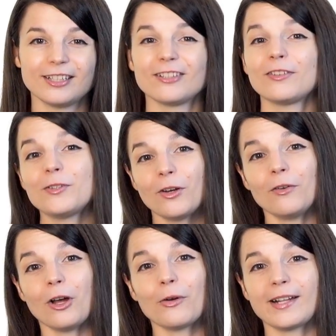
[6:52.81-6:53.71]
If you
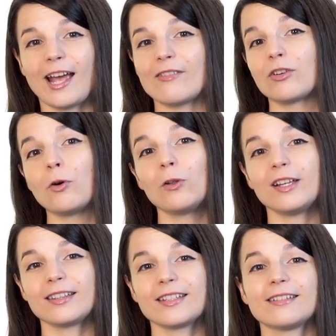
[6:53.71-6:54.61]
don't already have a goal
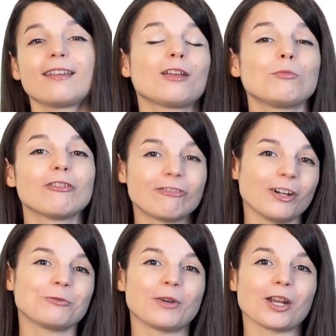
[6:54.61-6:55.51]
like this, it can be a
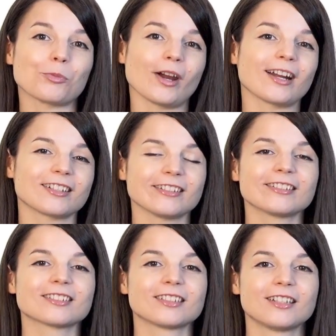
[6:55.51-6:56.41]
fun way to practice.